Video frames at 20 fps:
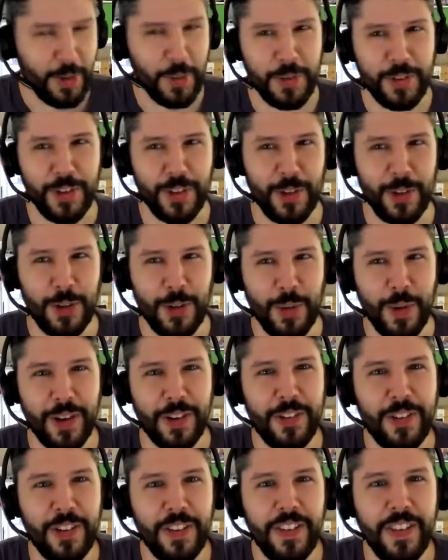always a good
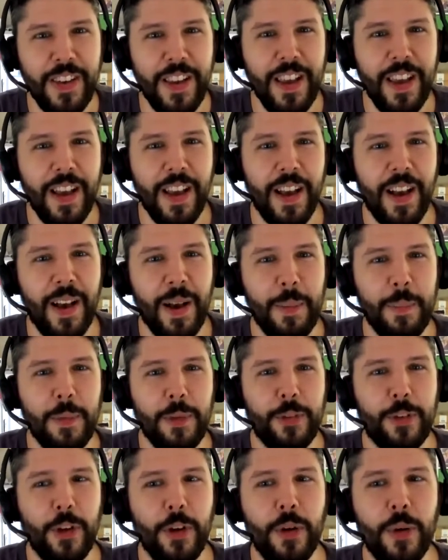question.
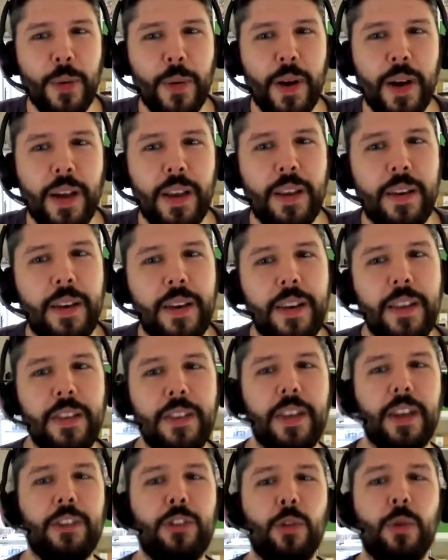
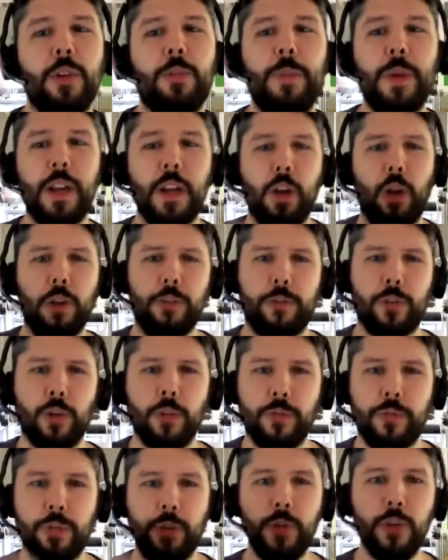There's always been a lot of
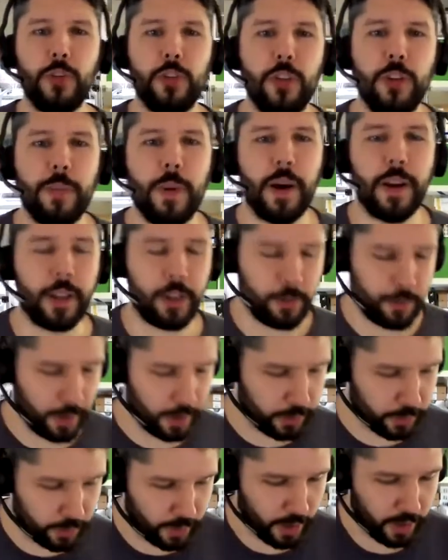confusion about
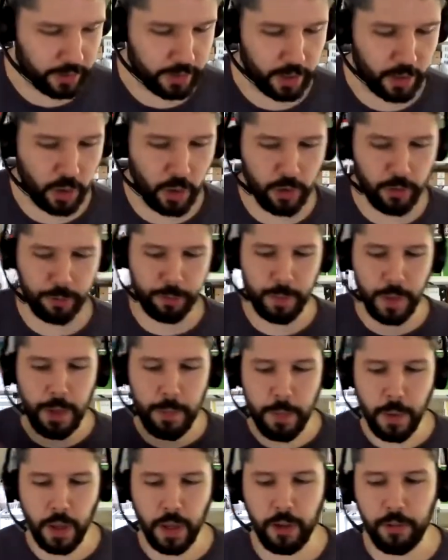ExpressRoute, and a lot of
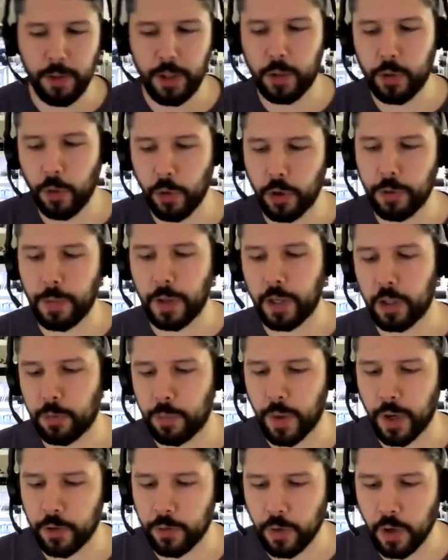people have been talking about
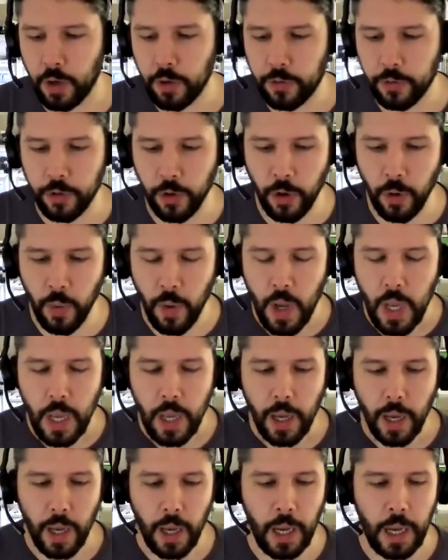ExpressRoute. So
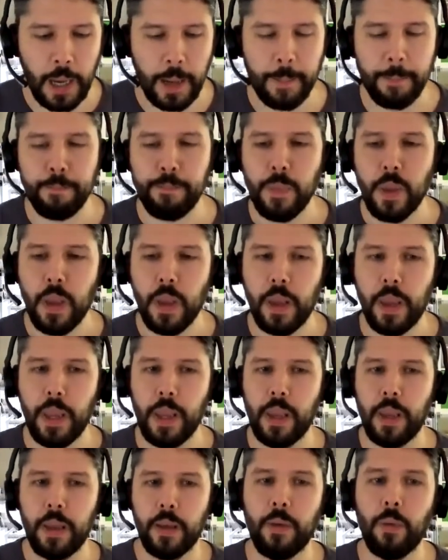
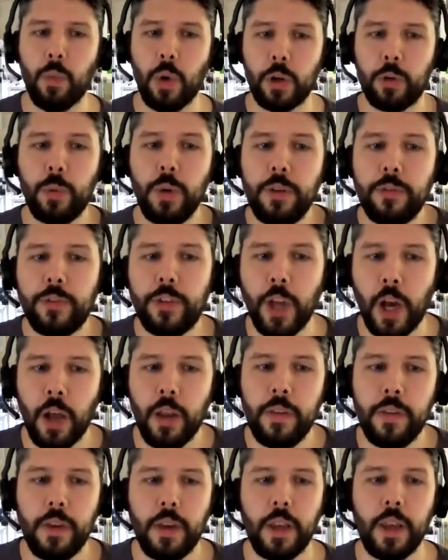what we've
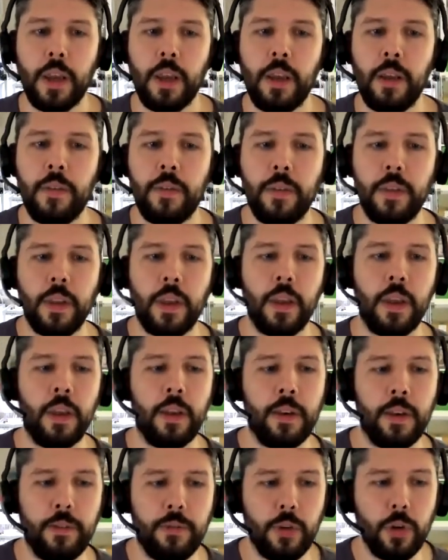done
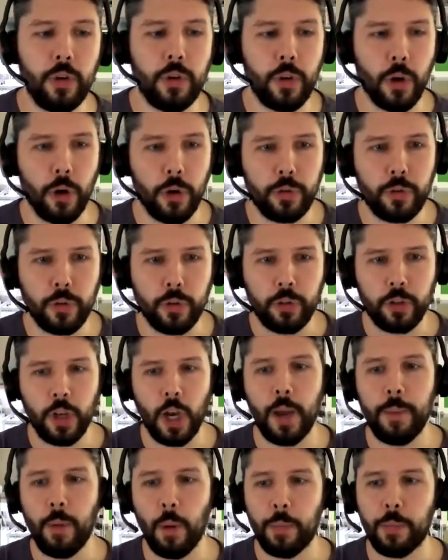if you go to
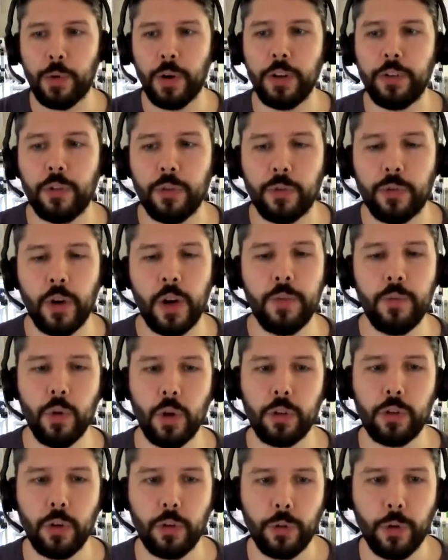Skype Operations
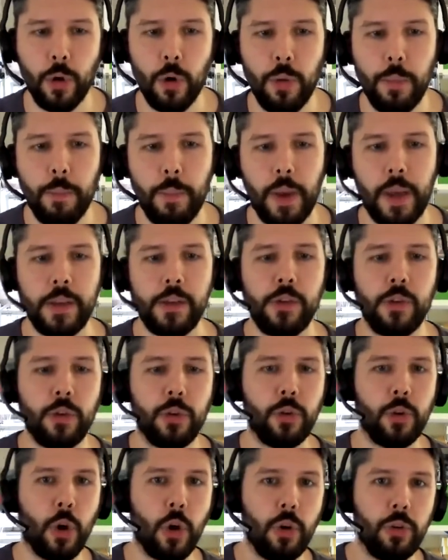Framework.com and
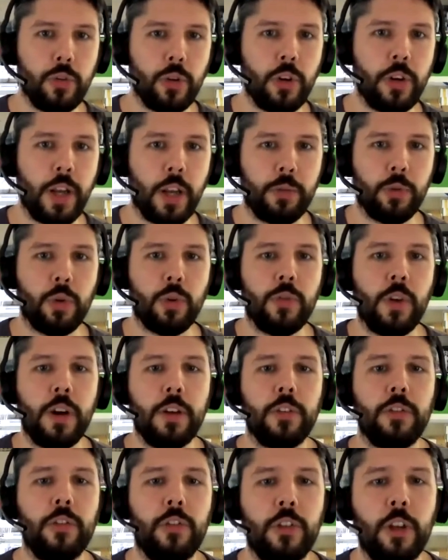you go to the Network
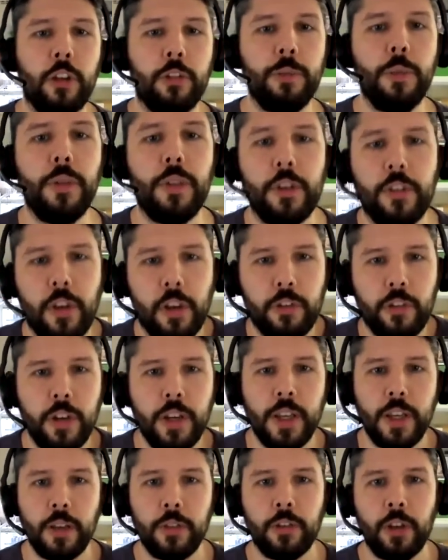Readiness Assessment, there's
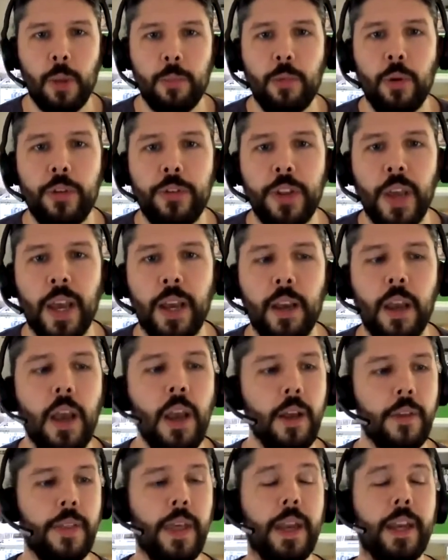actually a separate deck
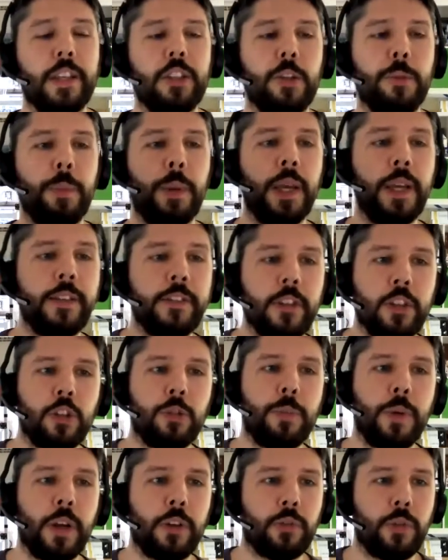that explains
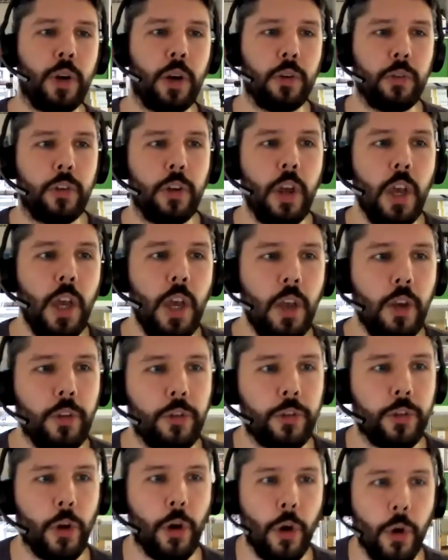ExpressRoute.
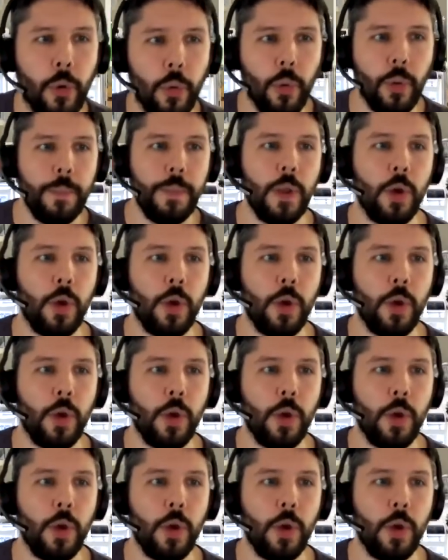So